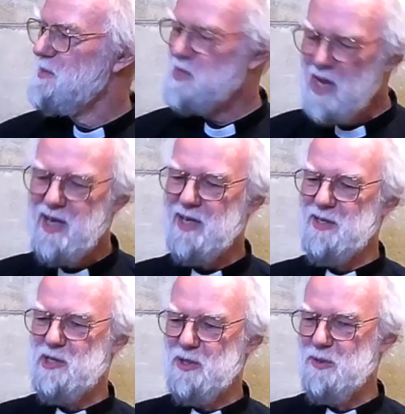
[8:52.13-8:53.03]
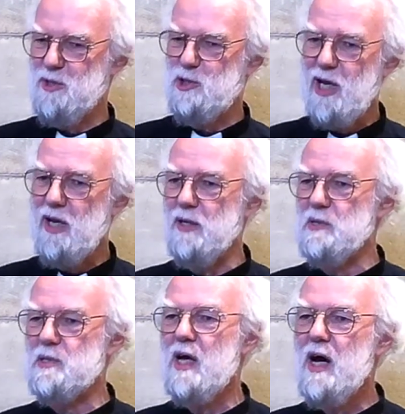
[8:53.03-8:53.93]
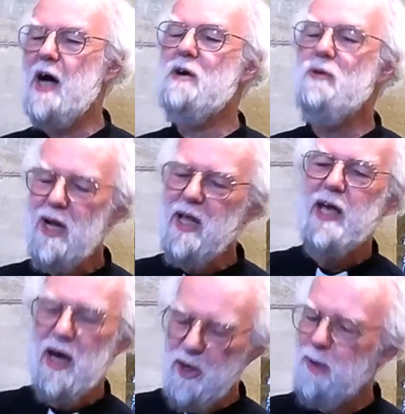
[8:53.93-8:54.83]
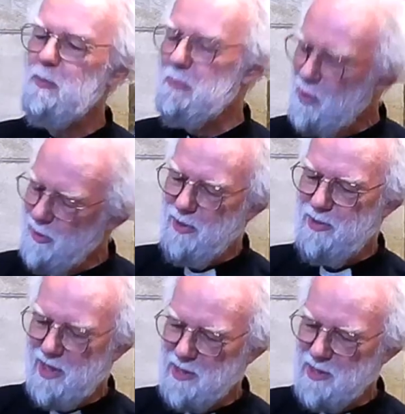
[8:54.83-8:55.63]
saying to the jailers, I really cannot be bothered